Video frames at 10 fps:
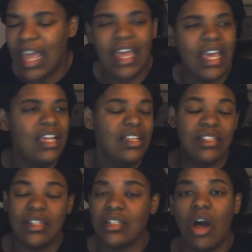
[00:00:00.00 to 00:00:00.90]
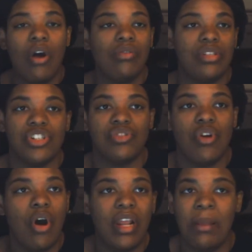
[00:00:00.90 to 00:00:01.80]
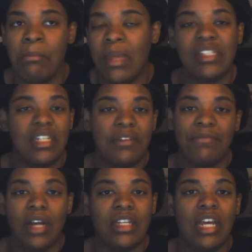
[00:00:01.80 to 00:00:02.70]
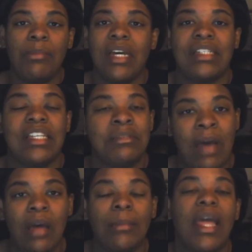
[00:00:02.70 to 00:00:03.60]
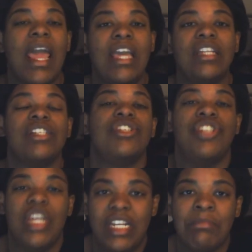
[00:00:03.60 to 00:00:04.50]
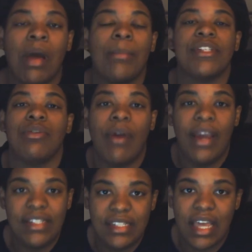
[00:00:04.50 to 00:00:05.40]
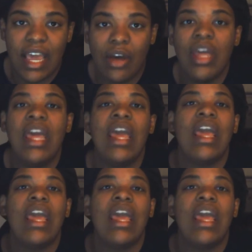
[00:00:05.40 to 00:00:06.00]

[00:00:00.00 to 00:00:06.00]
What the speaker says: And he just looked all distraught and mentally fucked up because his mama ain't shit. His mama's crazy as hell.